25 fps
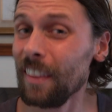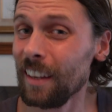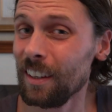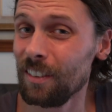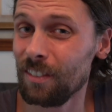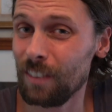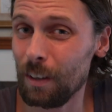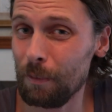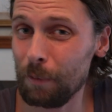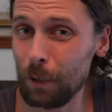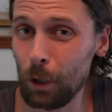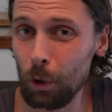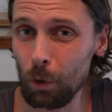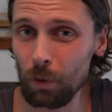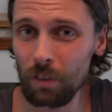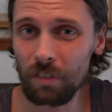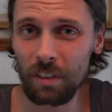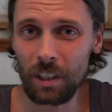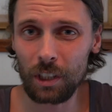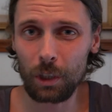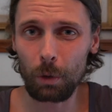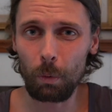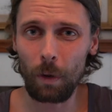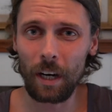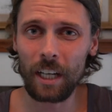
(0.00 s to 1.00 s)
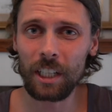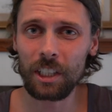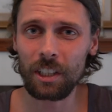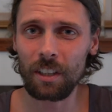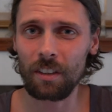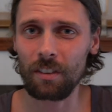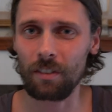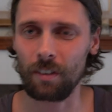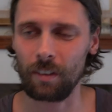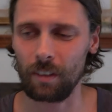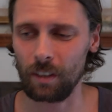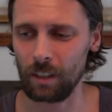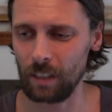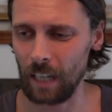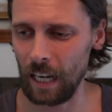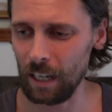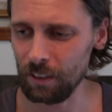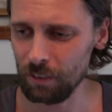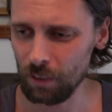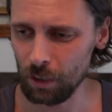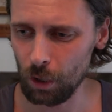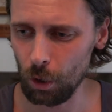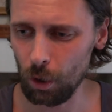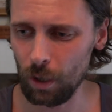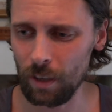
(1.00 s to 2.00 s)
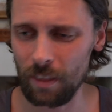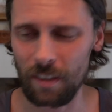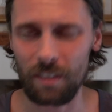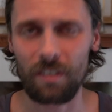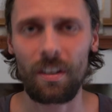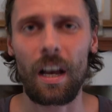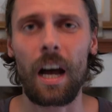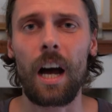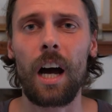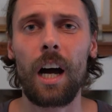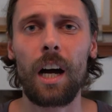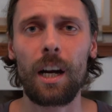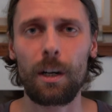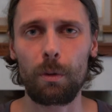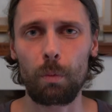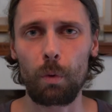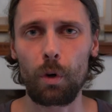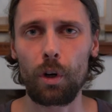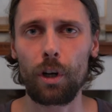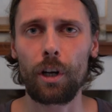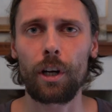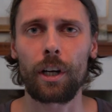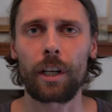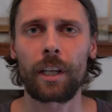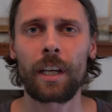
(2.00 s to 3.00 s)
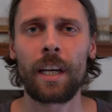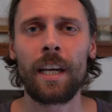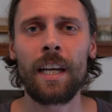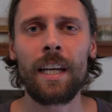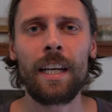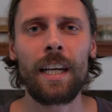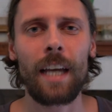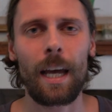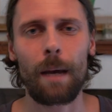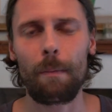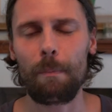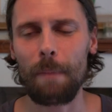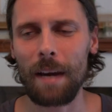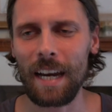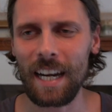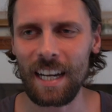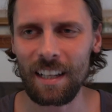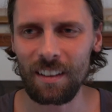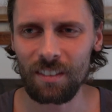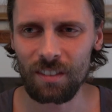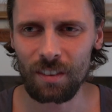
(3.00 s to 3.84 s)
difficult situations and undergoing this hard work and meeting